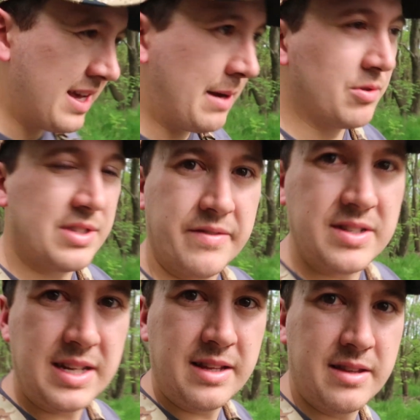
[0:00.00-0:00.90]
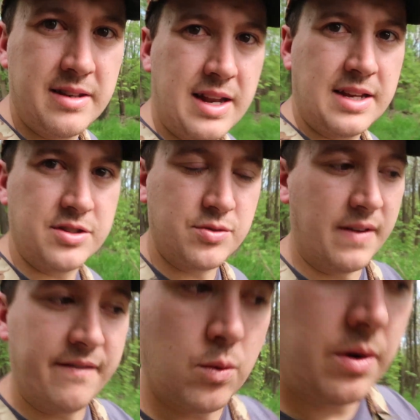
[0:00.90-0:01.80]
April 17th, and today's the
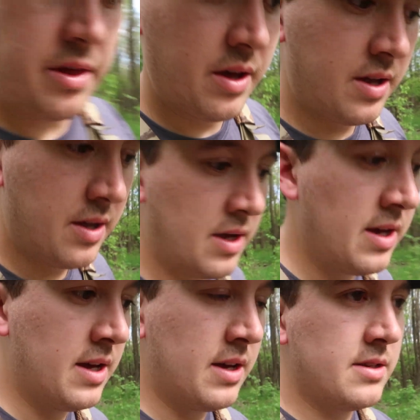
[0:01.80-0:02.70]
24th.